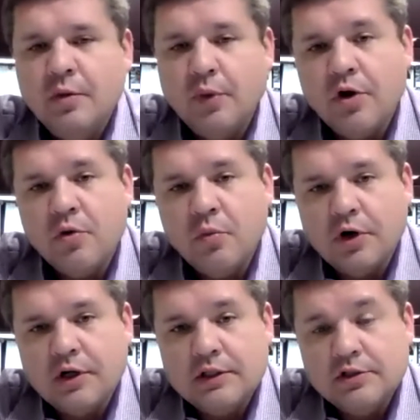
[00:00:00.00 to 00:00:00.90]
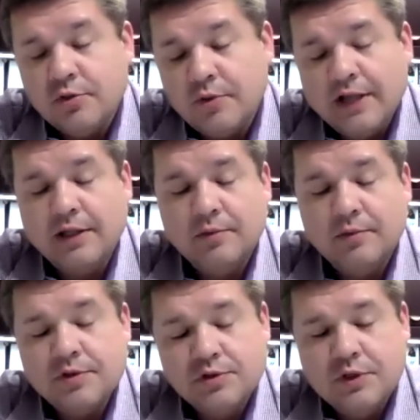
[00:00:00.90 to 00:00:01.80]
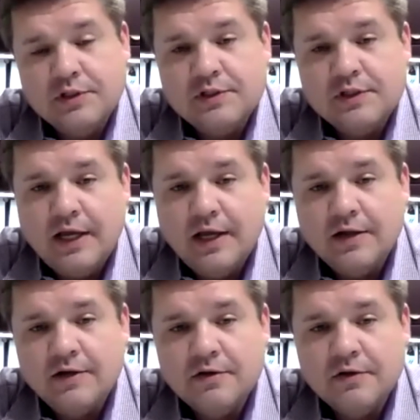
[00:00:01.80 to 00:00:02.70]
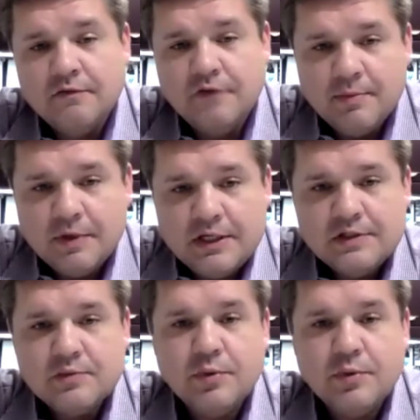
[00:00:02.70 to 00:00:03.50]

we don't work directly with students and families.